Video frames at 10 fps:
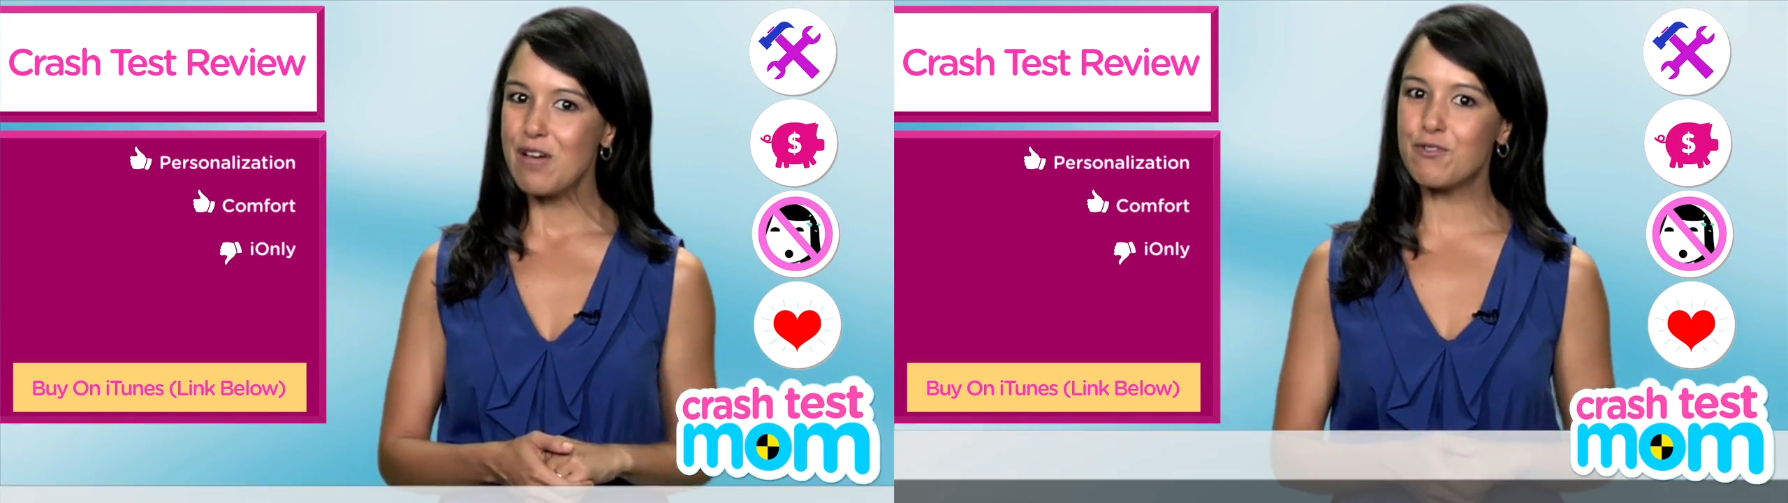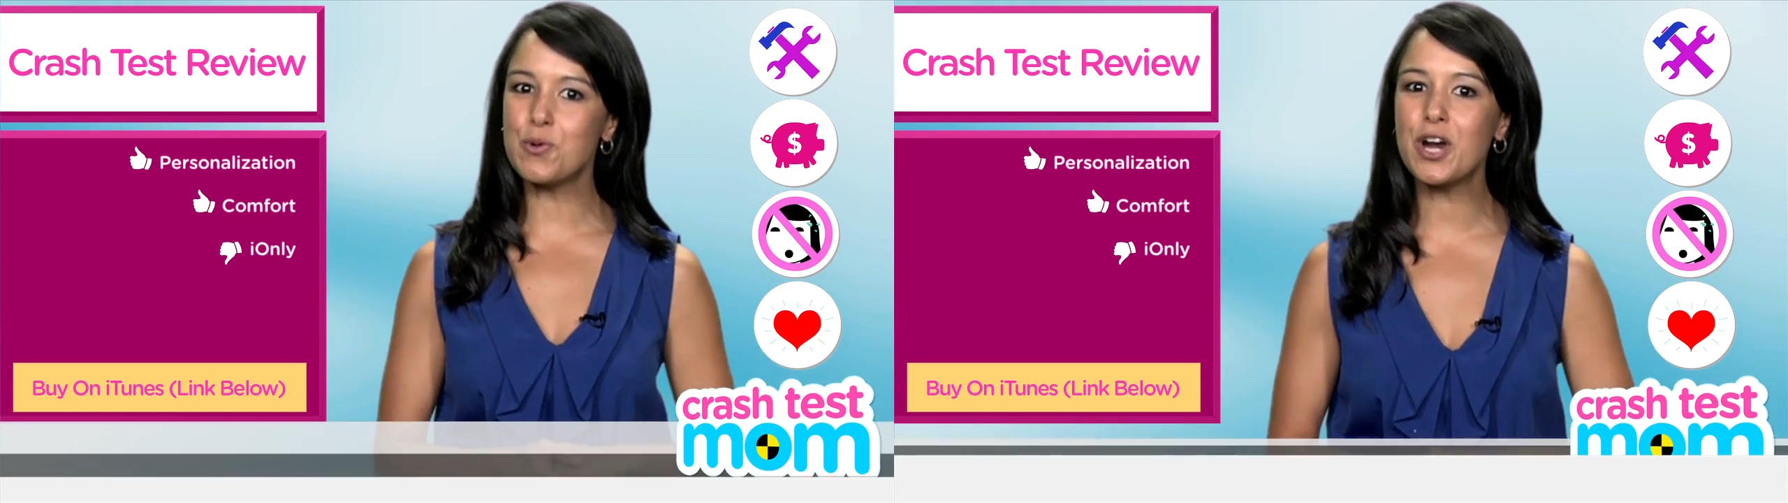
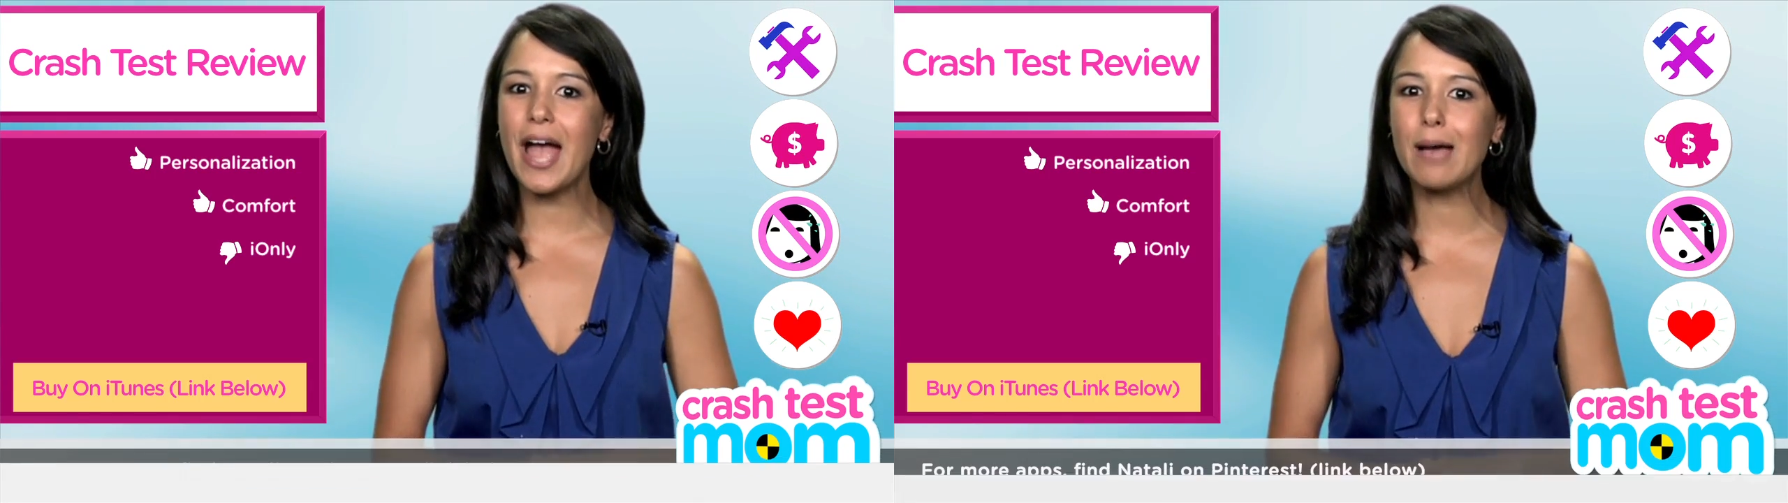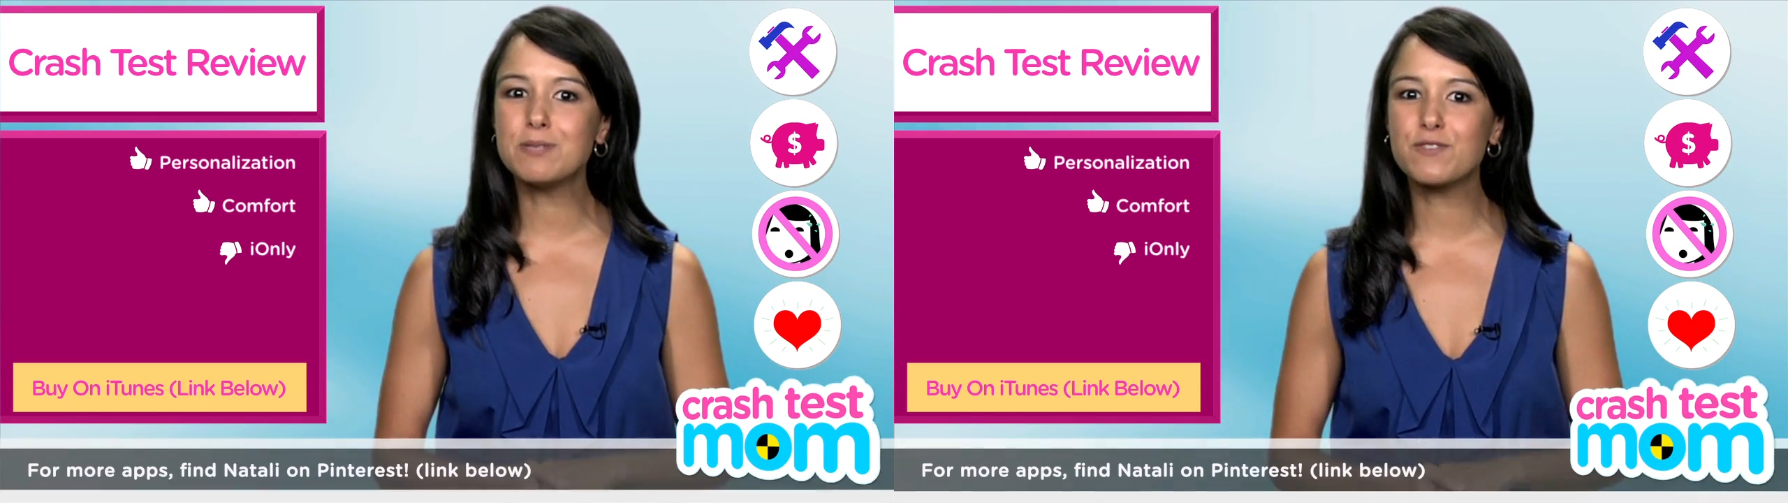For more
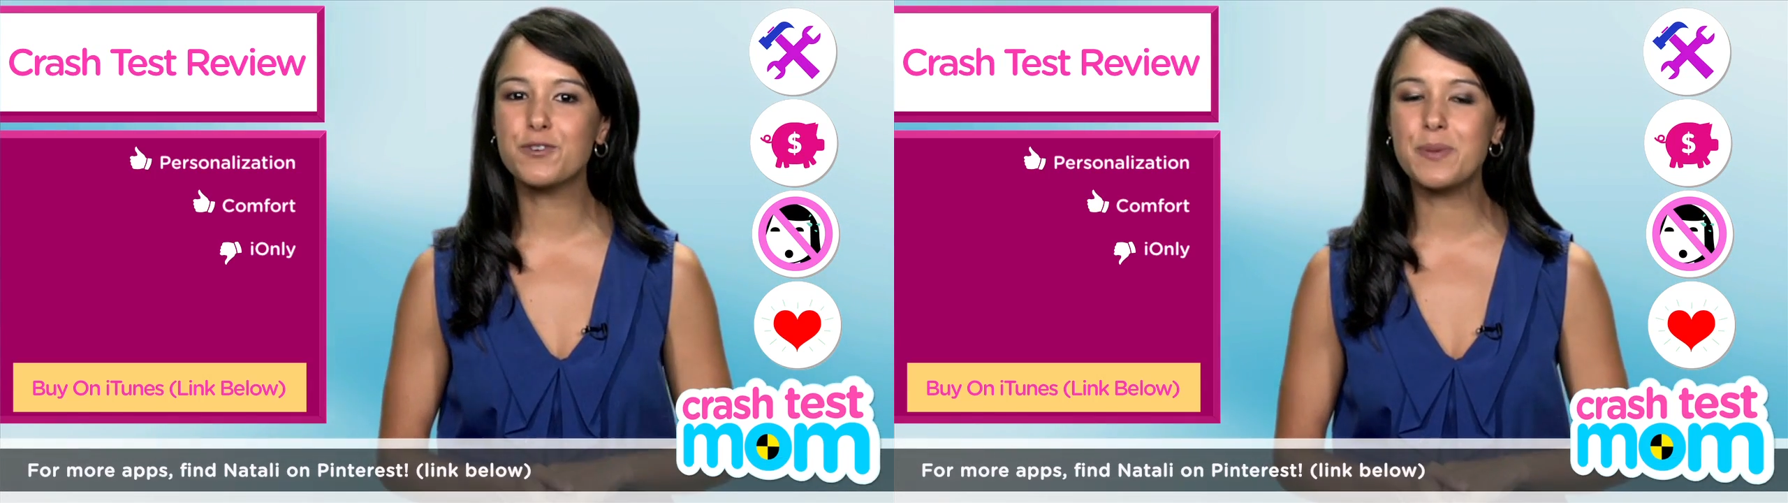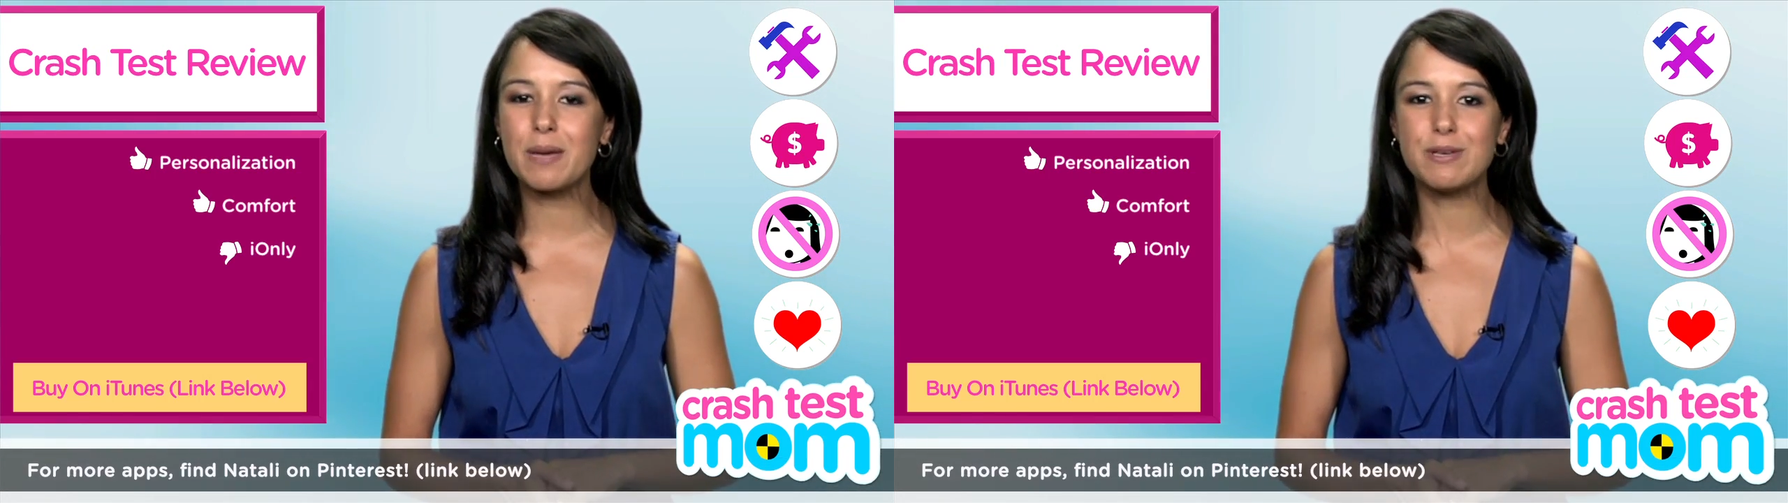apps
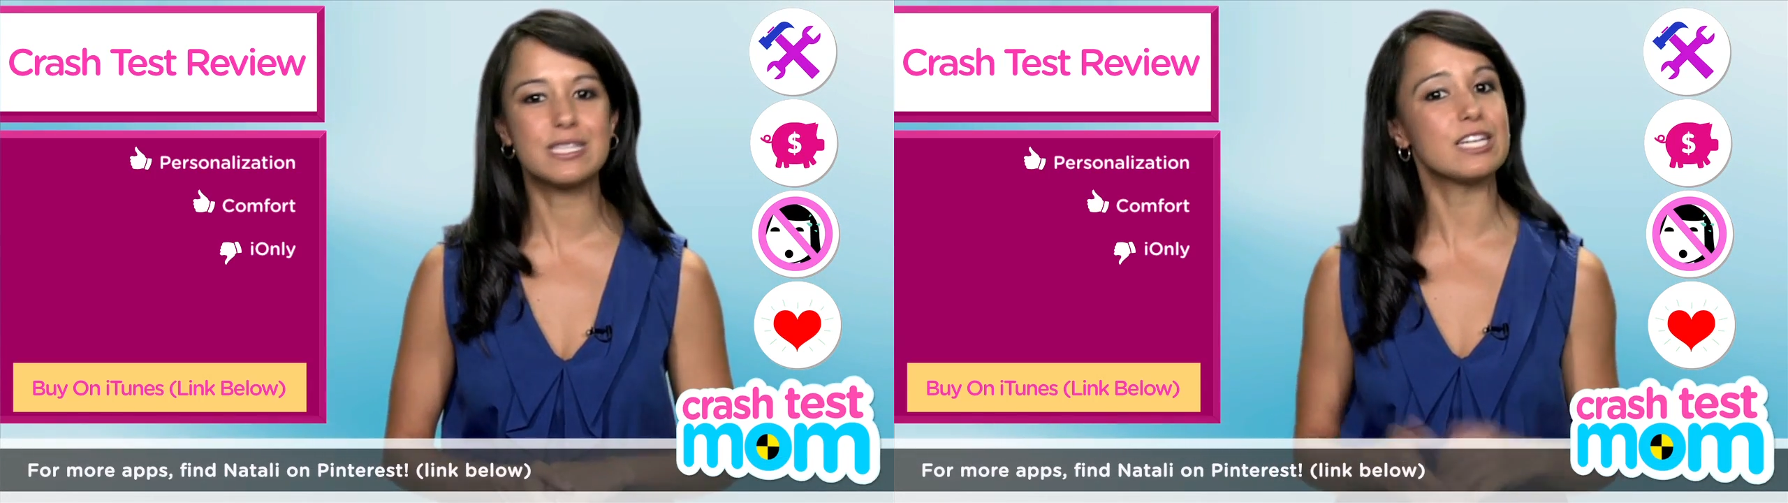for babies,